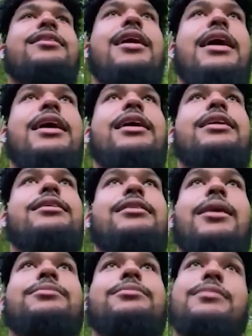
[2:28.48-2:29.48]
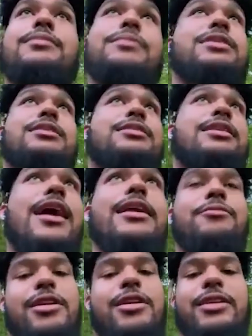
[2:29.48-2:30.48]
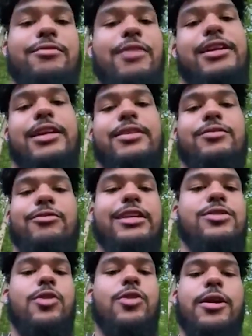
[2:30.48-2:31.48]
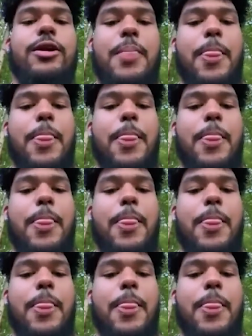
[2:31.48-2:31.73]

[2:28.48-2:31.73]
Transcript: And I'm just excited and ready to get to work.